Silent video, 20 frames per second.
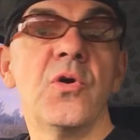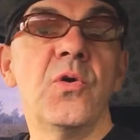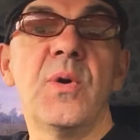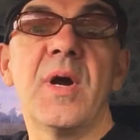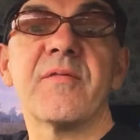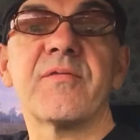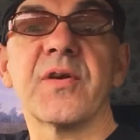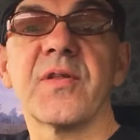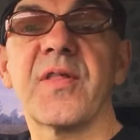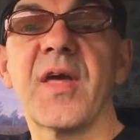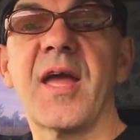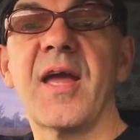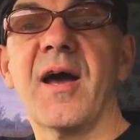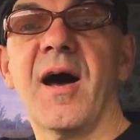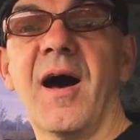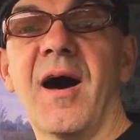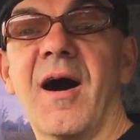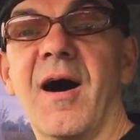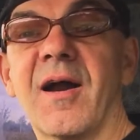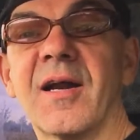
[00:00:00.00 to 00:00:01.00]
whoever they
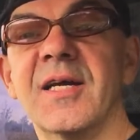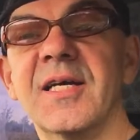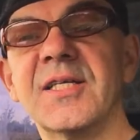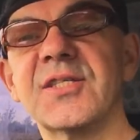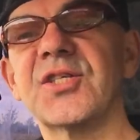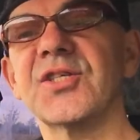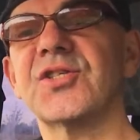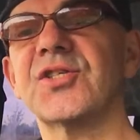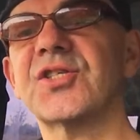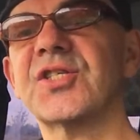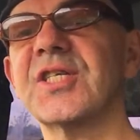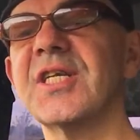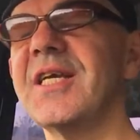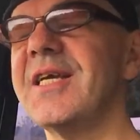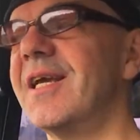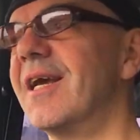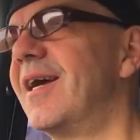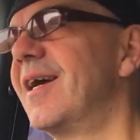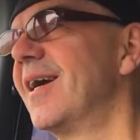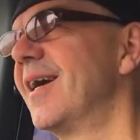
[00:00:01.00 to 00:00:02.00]
are. Did you
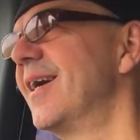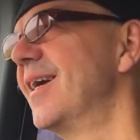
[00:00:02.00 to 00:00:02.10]
see?